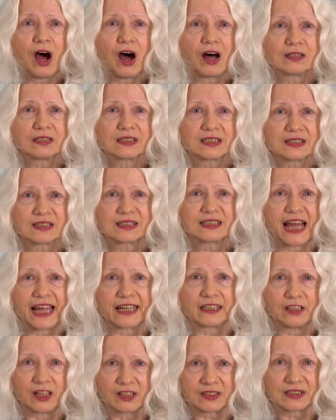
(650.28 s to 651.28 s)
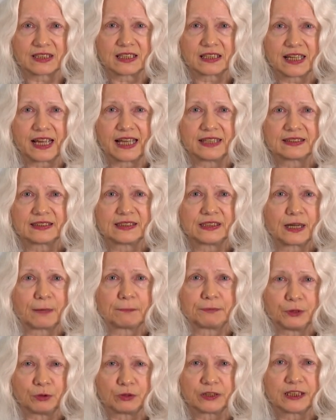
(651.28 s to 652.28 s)
on this diagnostic and
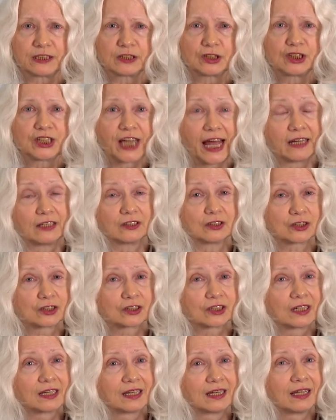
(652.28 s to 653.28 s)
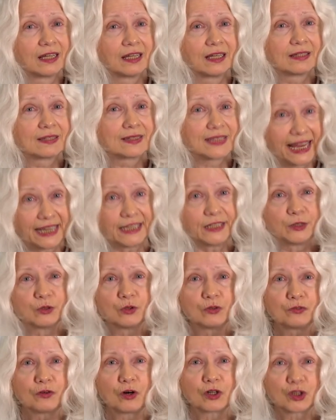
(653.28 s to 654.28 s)
therapeutic challenge. Thank
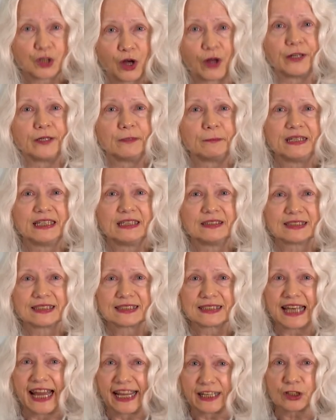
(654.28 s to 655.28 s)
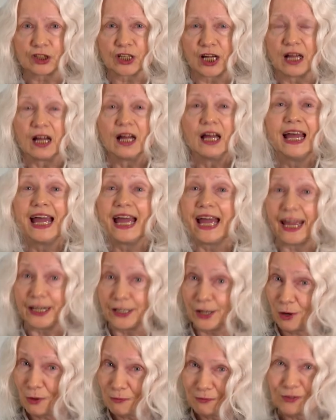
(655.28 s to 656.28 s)
you for joining me in this lecture, and
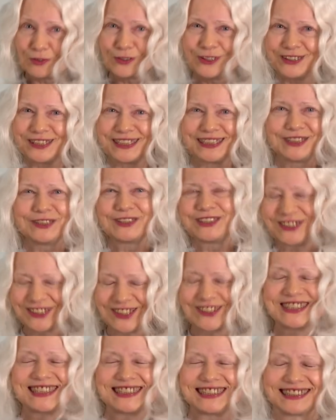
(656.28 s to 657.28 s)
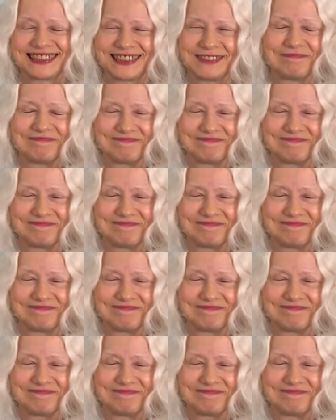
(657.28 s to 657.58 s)
hopefully you enjoyed it.